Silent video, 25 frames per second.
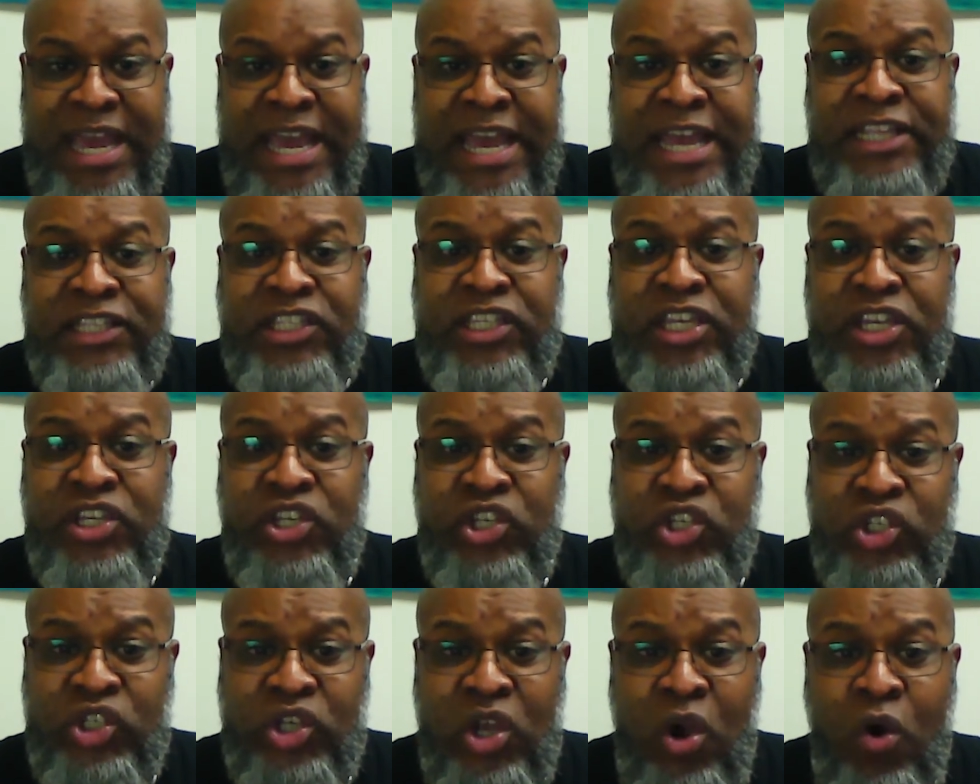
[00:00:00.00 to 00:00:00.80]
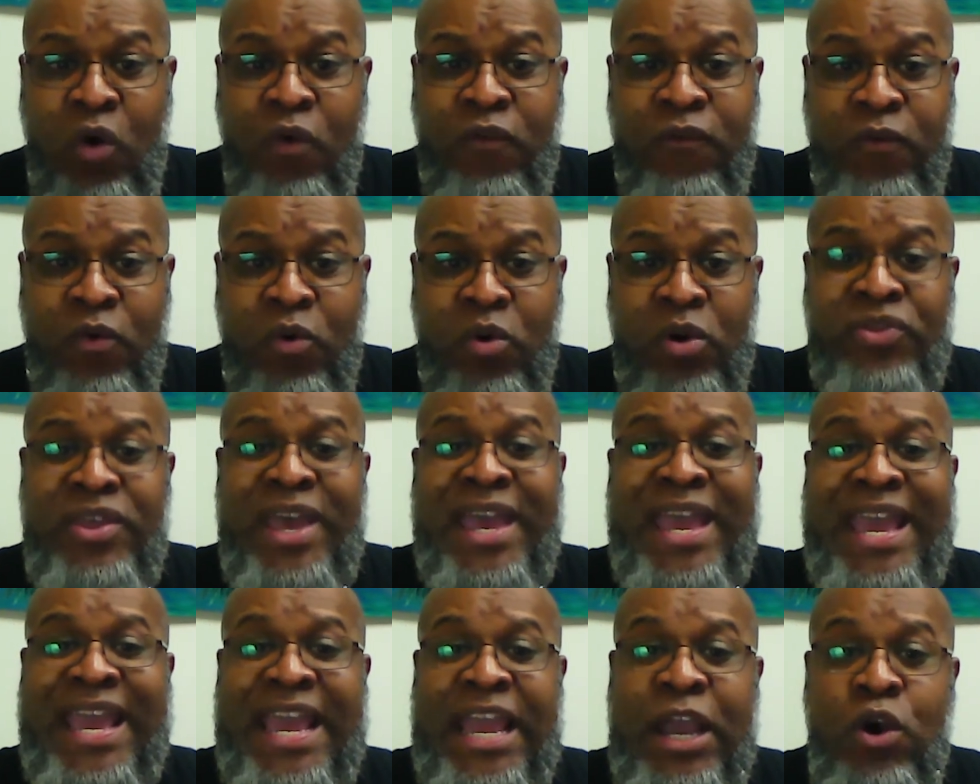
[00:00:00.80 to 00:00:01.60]
to show forth
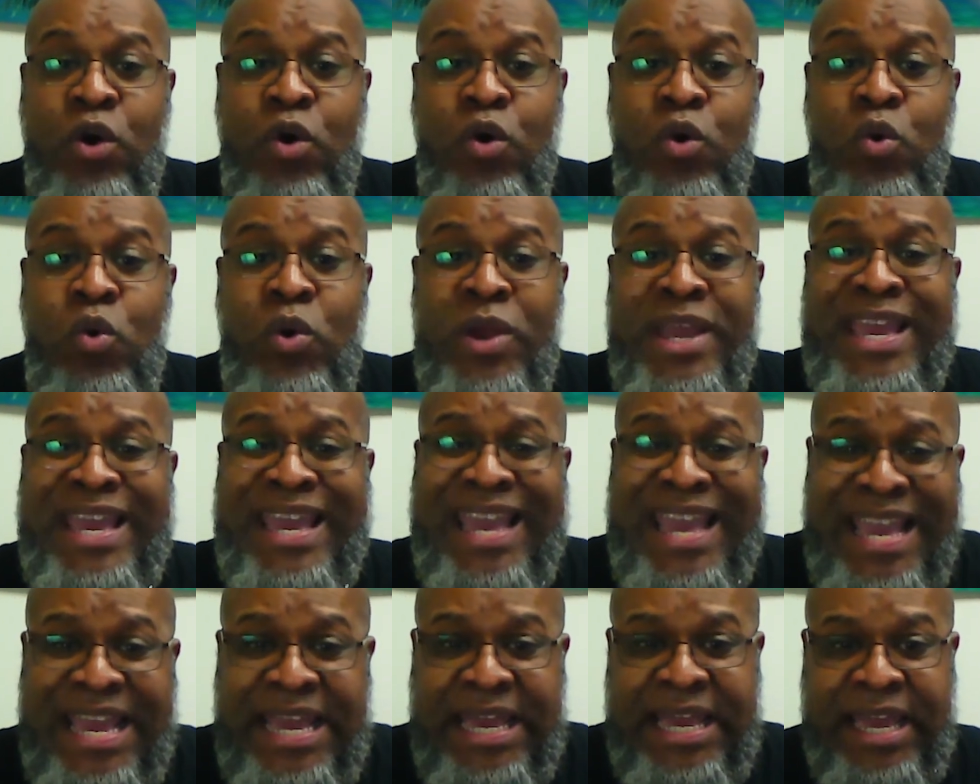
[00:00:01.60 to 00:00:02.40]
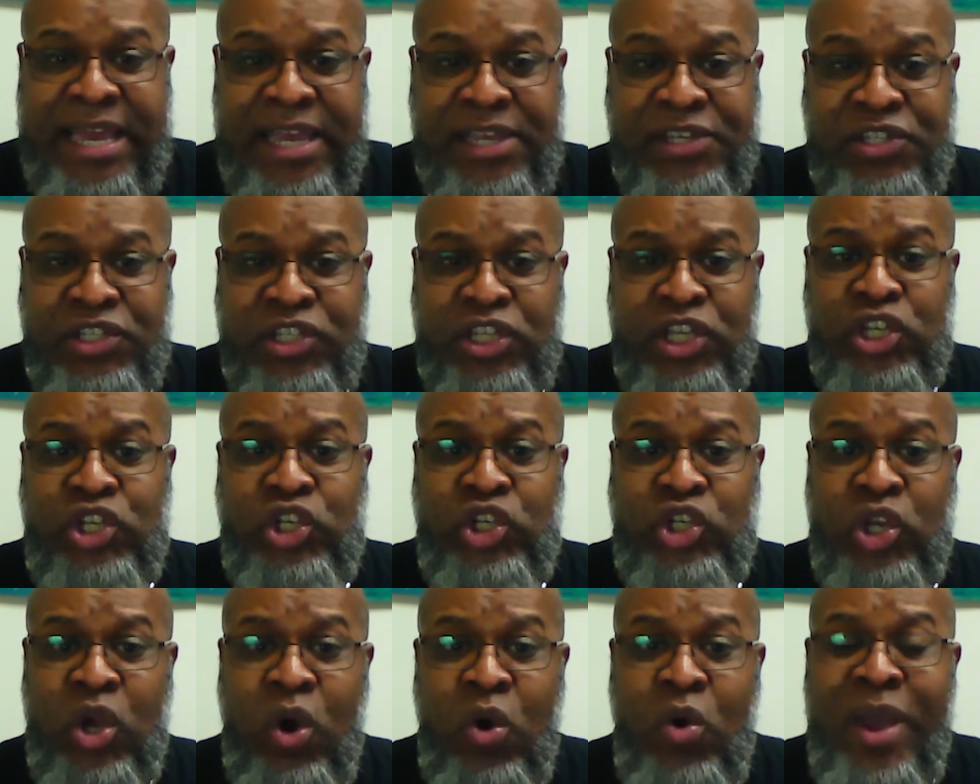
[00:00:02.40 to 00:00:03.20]
who he is, to
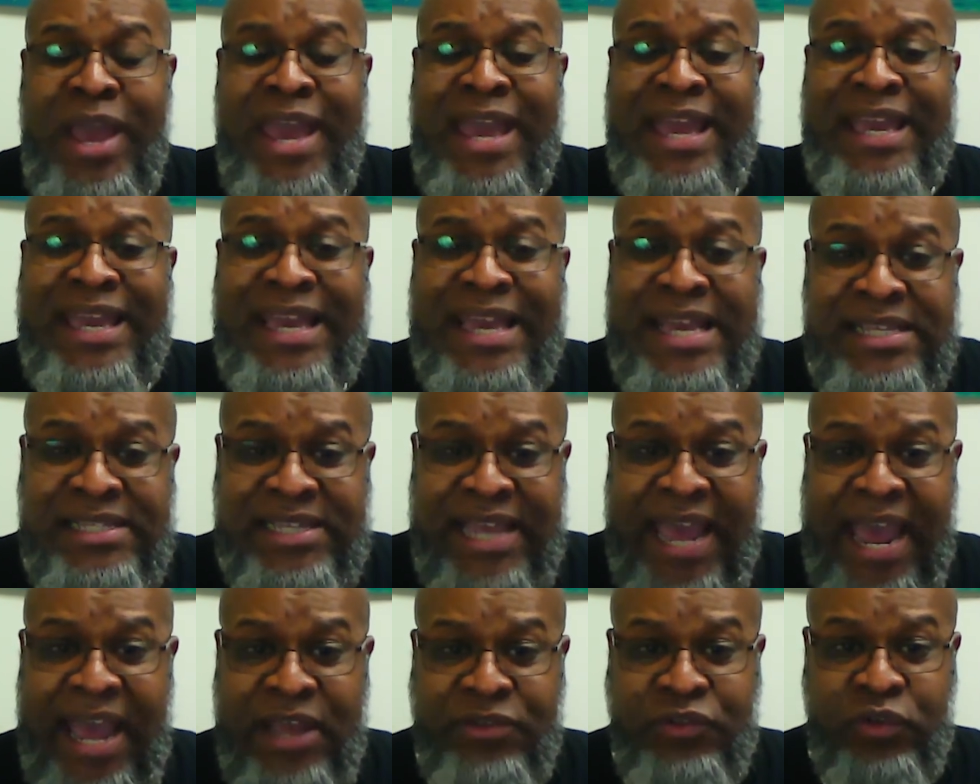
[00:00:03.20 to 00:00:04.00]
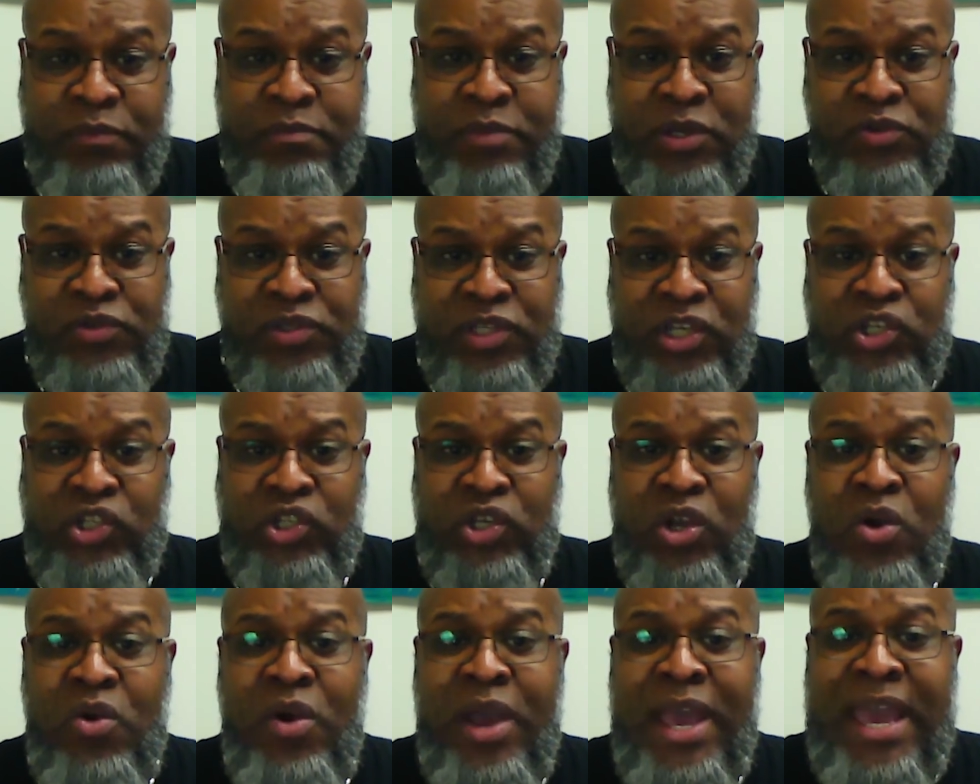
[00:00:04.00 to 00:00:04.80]
show his attributes, to
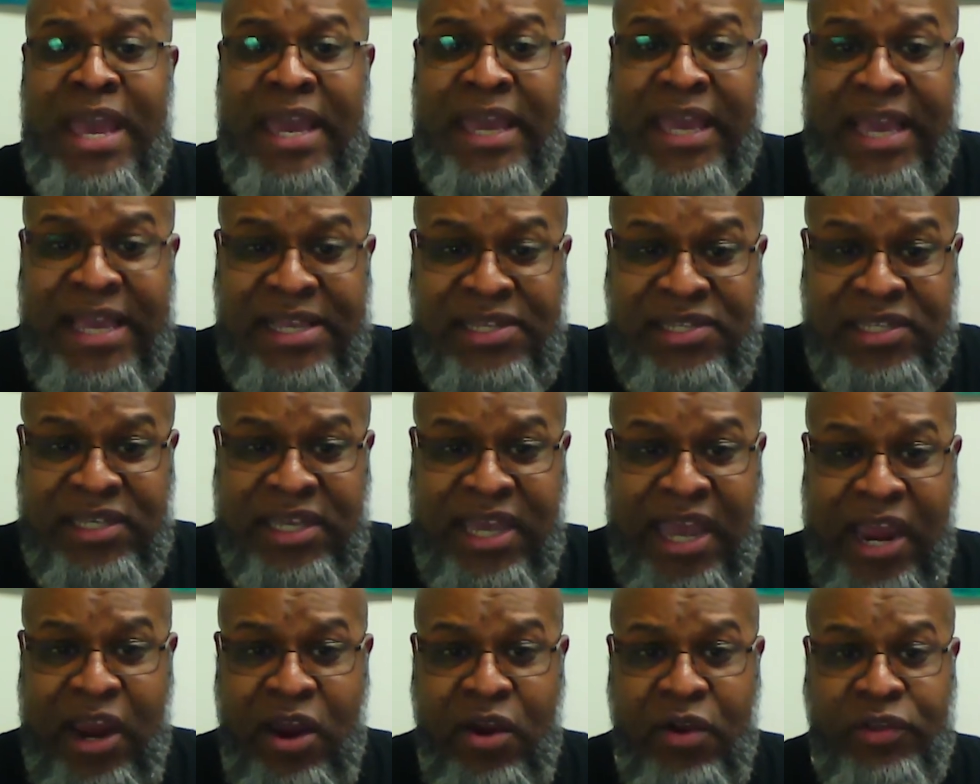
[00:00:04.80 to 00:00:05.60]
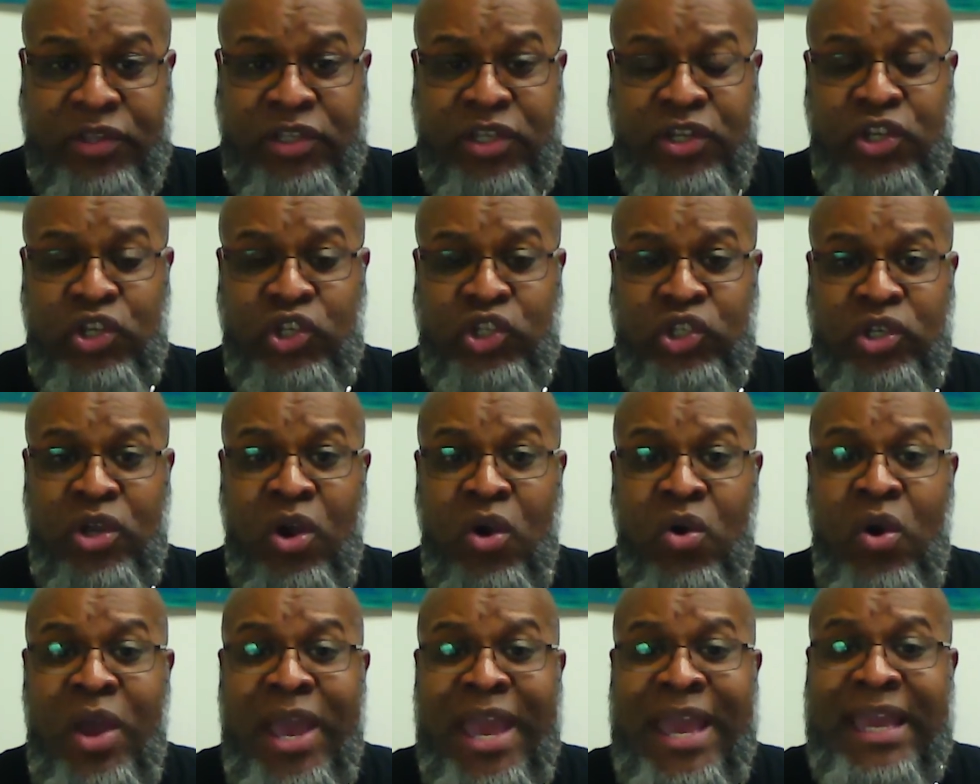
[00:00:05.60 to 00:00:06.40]
show his character, to
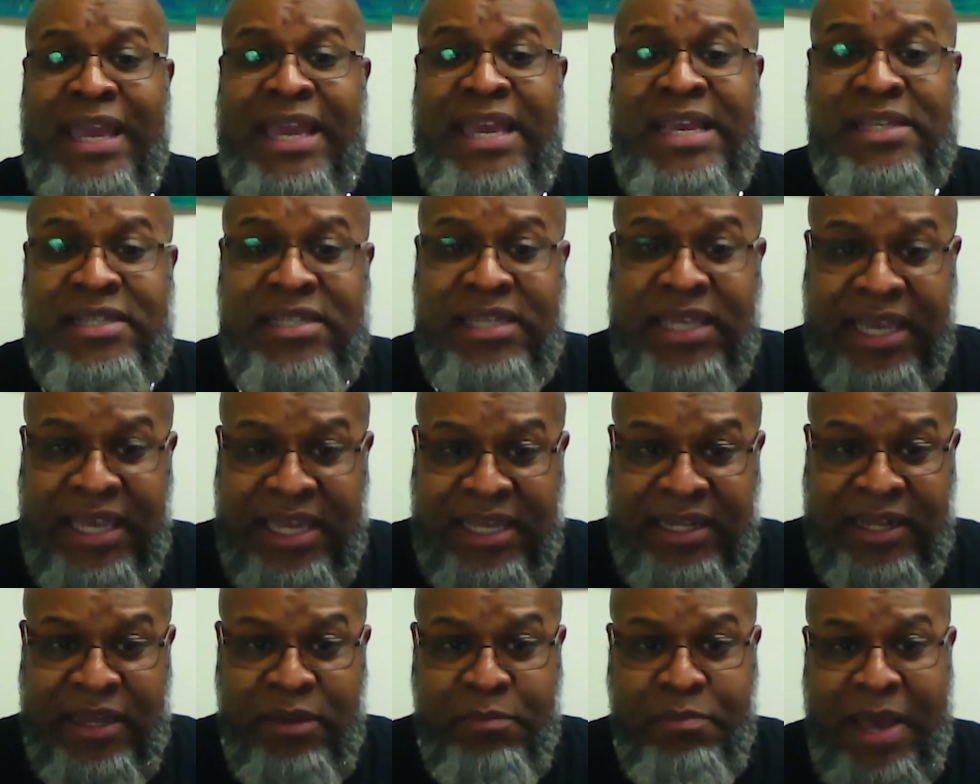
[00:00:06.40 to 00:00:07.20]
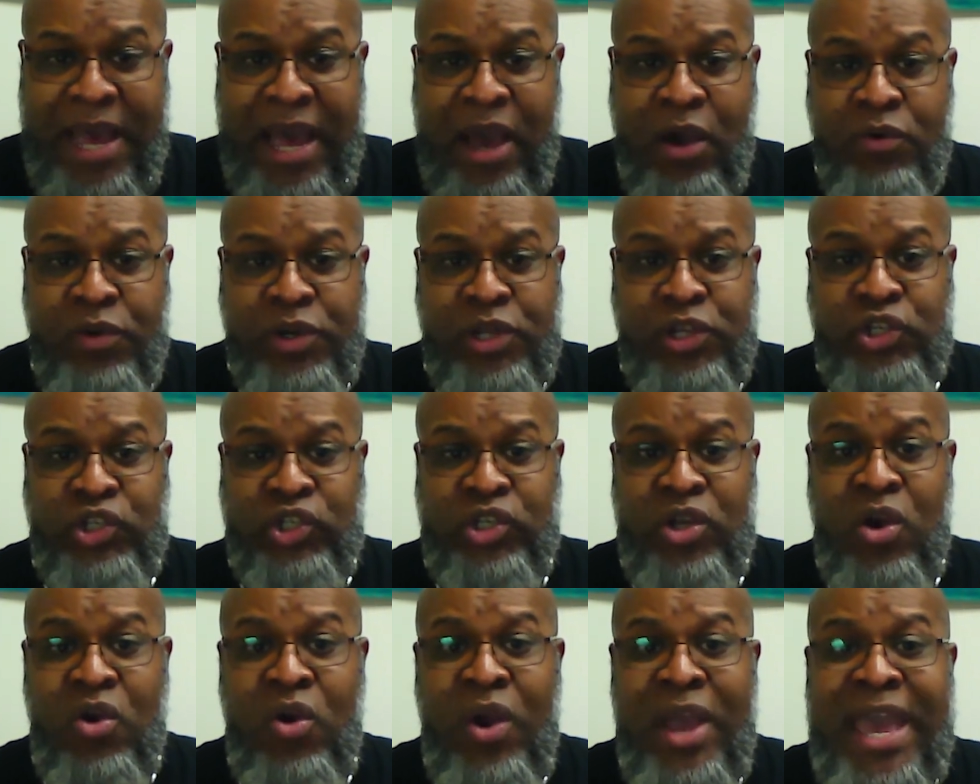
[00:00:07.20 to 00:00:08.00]
show his healing power, to
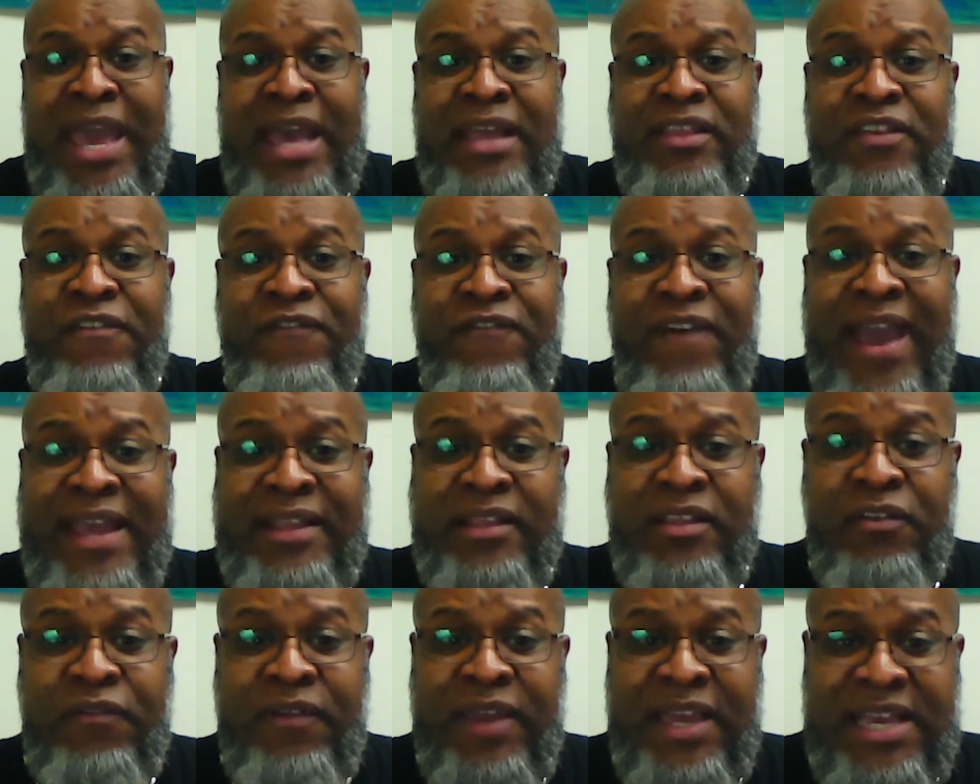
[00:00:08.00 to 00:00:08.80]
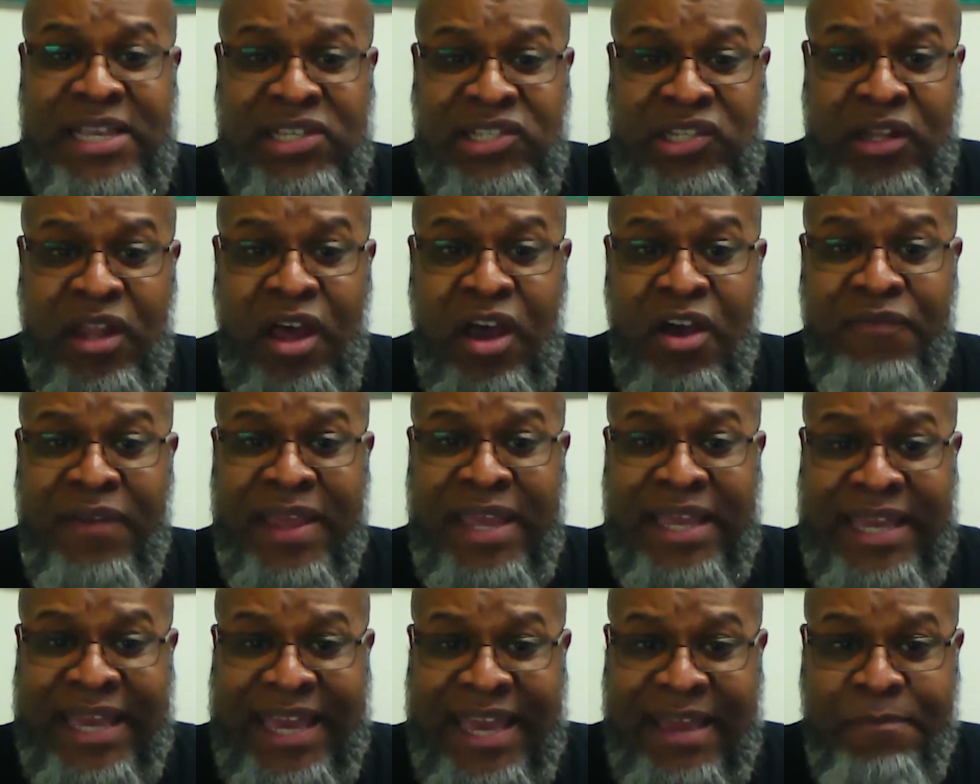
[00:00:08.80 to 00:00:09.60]
show the fact of his love
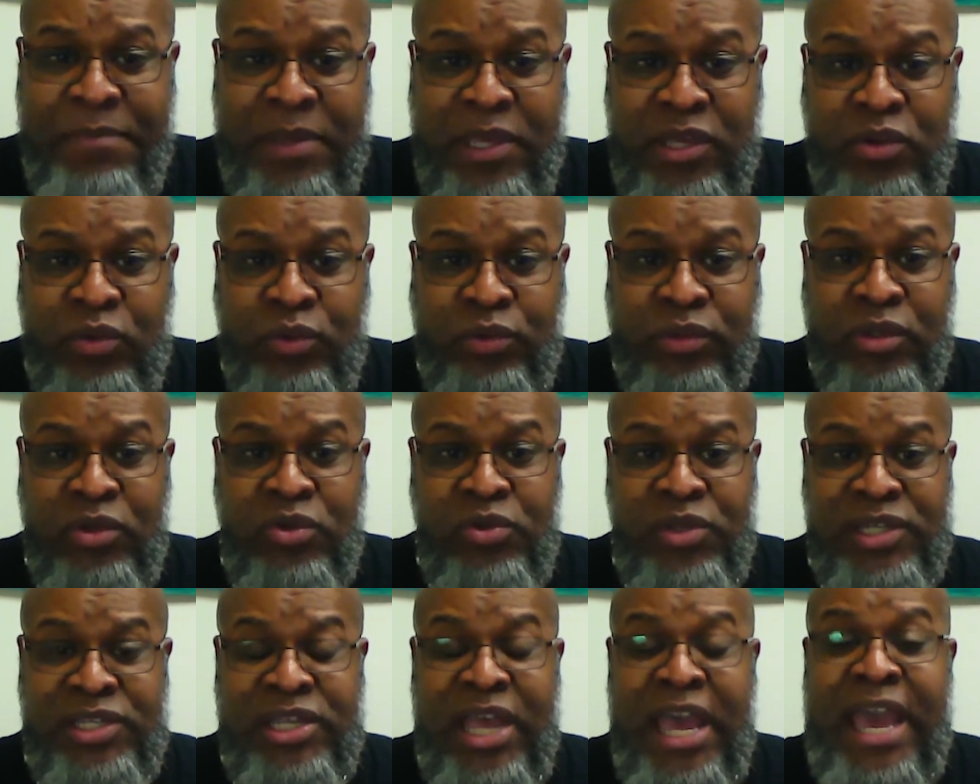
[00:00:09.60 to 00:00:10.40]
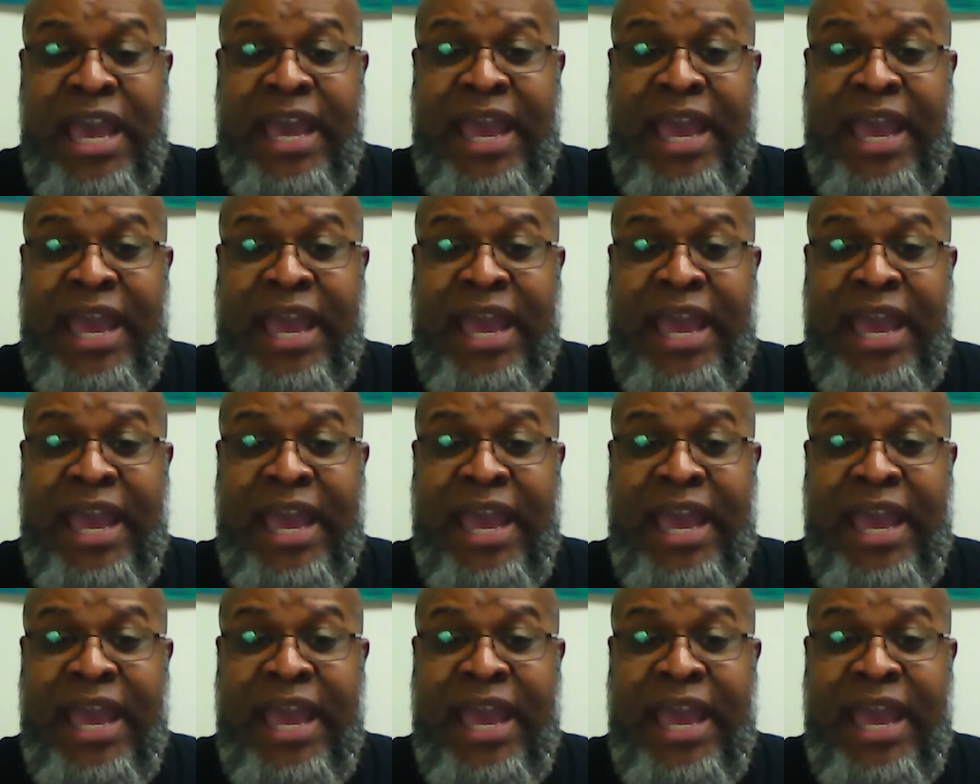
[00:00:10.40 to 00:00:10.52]
in keeping you through this,